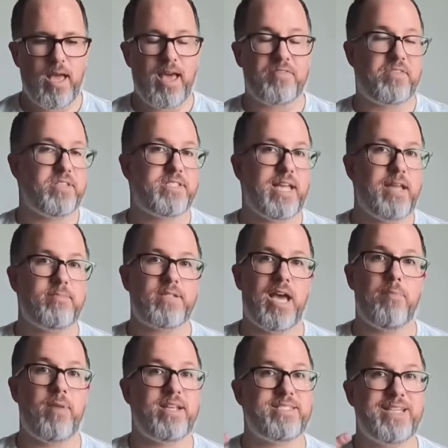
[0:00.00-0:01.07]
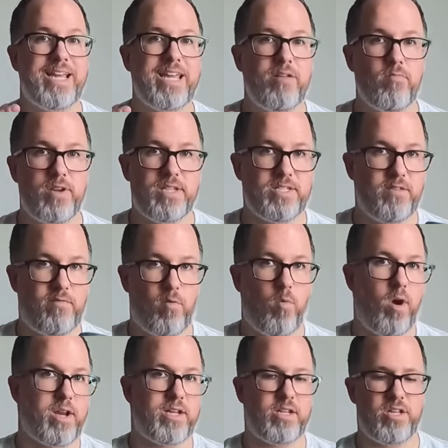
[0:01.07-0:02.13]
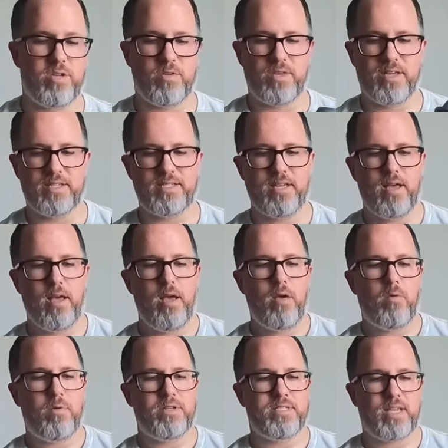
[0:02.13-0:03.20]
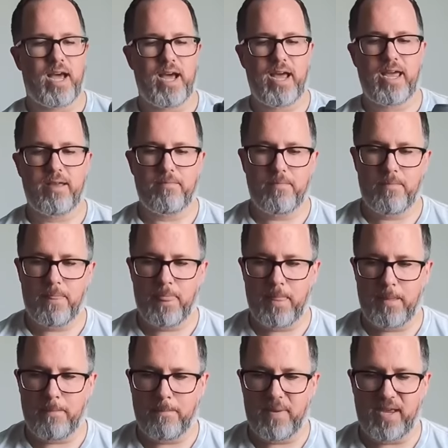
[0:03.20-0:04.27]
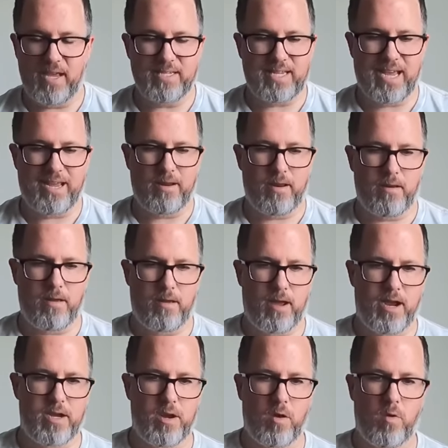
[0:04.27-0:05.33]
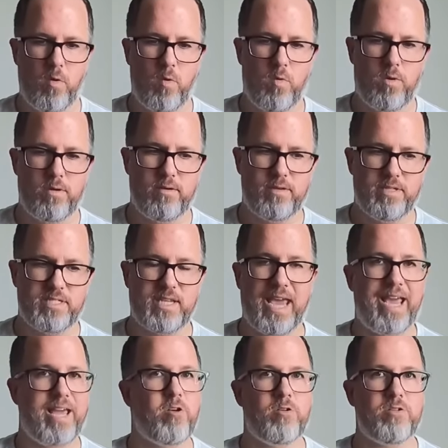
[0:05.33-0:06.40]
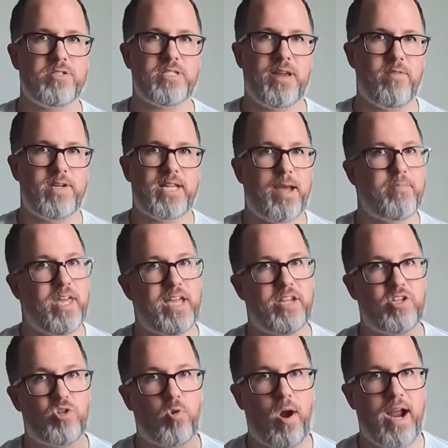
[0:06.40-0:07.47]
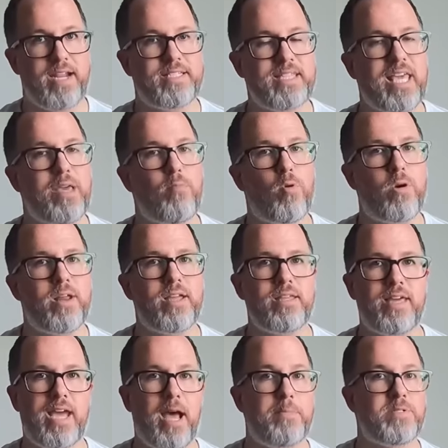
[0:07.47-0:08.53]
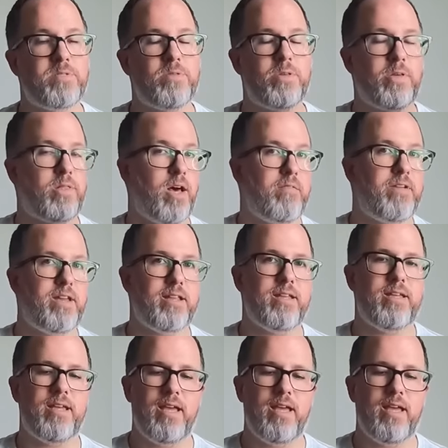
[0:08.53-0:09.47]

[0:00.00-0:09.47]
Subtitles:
At the same time, my second reason for wanting to do this was because I know skaters, every time they try skiboarding, they absolutely love it.